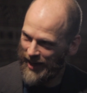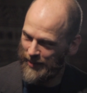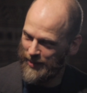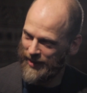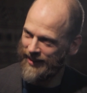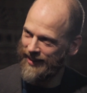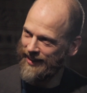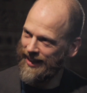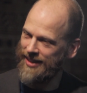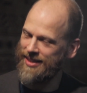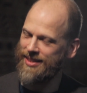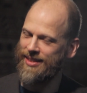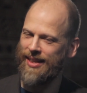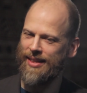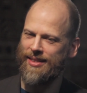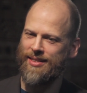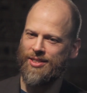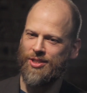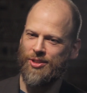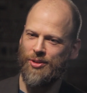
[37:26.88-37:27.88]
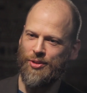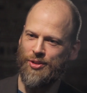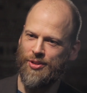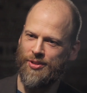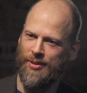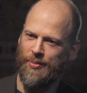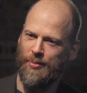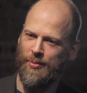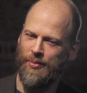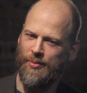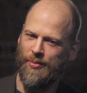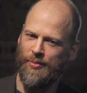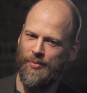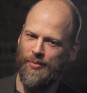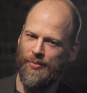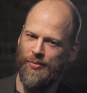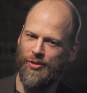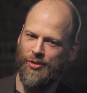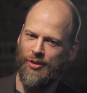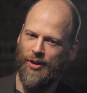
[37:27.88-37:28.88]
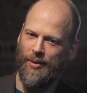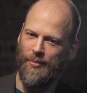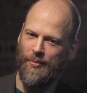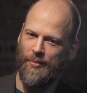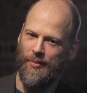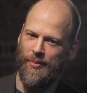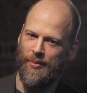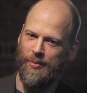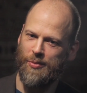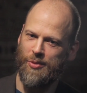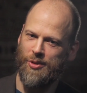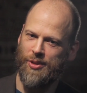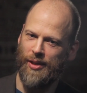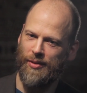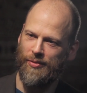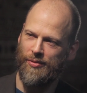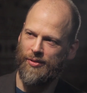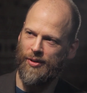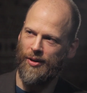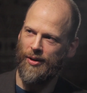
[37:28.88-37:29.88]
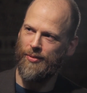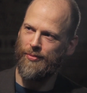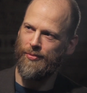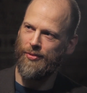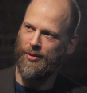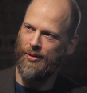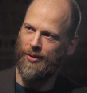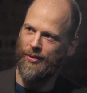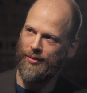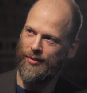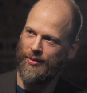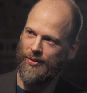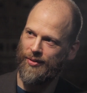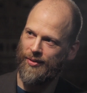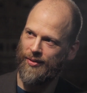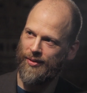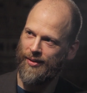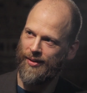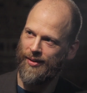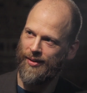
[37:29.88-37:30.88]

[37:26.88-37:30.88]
I mean, that shows some self-confidence.